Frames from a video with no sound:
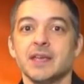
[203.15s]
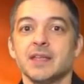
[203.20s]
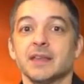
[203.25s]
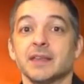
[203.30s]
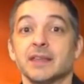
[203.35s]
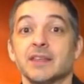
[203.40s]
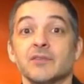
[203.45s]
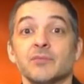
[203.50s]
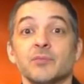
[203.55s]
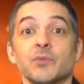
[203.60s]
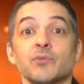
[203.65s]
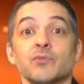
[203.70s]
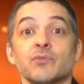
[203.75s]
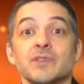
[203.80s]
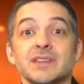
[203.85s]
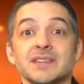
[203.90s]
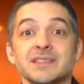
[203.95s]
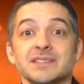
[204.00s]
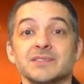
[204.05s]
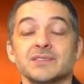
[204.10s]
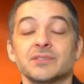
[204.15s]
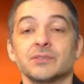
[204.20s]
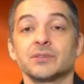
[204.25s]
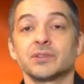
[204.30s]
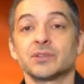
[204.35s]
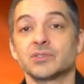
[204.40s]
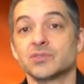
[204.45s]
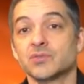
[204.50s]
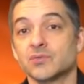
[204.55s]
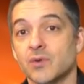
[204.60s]
And give him a reason to
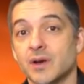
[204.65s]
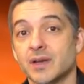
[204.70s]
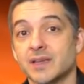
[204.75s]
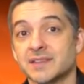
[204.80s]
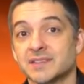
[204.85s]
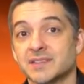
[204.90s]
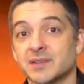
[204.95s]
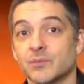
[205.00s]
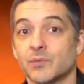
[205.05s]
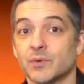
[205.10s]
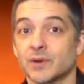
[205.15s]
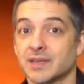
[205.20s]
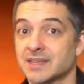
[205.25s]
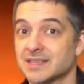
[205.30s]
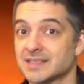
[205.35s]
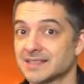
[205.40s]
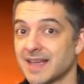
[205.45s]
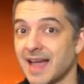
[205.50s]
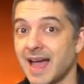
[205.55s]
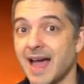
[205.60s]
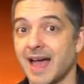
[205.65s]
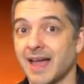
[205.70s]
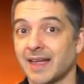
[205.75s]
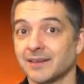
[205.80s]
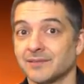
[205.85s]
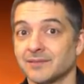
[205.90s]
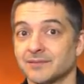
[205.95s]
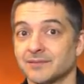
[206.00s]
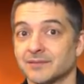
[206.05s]
look twice at what he's got.